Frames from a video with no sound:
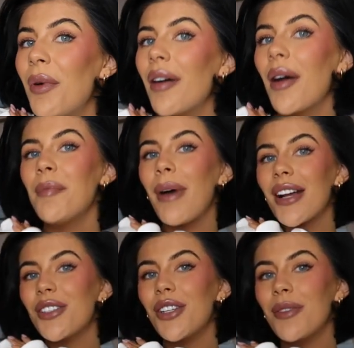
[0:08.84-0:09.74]
welcome
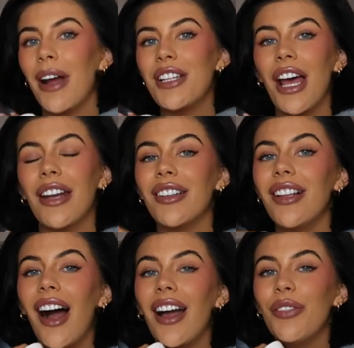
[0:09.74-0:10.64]
back to my channel.
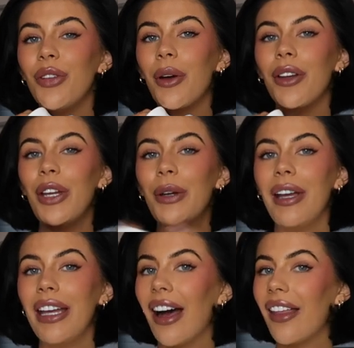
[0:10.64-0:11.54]
Hi, if you are new
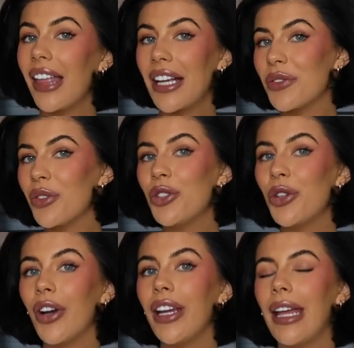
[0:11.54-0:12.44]
here, thanks for
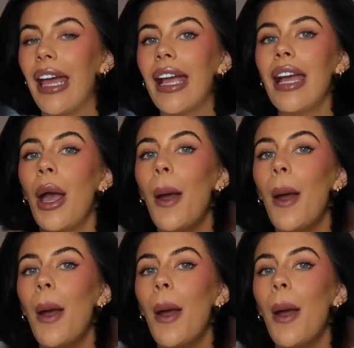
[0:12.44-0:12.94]
joining.